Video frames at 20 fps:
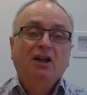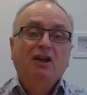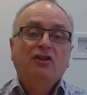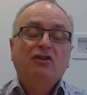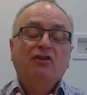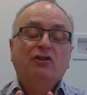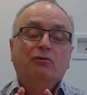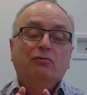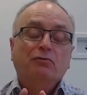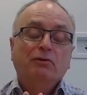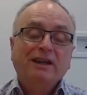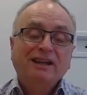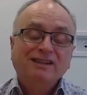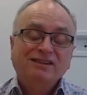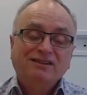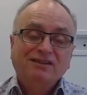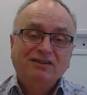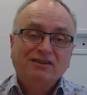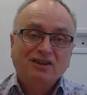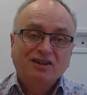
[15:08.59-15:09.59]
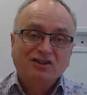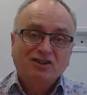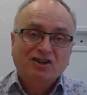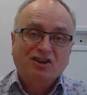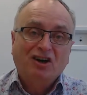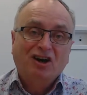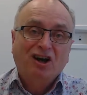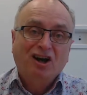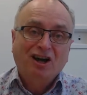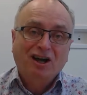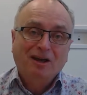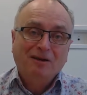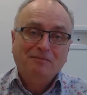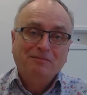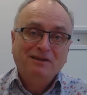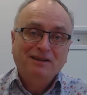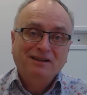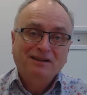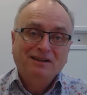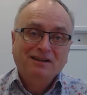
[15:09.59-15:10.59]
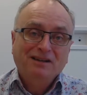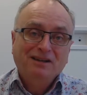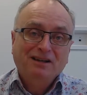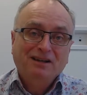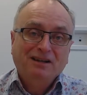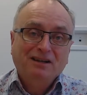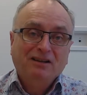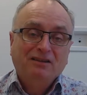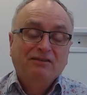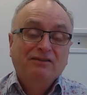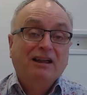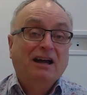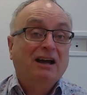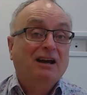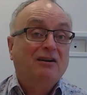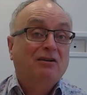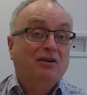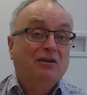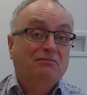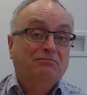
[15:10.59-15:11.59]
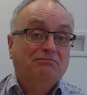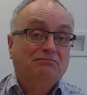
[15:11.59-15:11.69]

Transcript: The rest of the time, they're